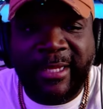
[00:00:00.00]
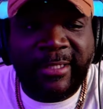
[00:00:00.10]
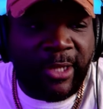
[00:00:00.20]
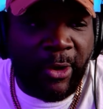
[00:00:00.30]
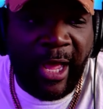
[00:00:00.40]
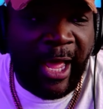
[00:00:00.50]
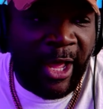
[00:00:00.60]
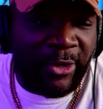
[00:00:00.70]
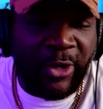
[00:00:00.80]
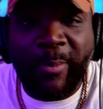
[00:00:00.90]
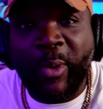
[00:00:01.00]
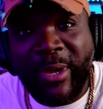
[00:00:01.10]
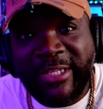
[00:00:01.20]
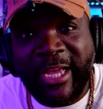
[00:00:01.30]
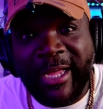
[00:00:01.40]
So I don't know. But
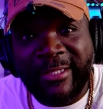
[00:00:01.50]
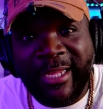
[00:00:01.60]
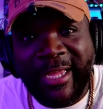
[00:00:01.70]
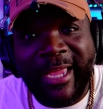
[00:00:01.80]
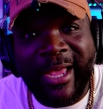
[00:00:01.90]
what y'all think,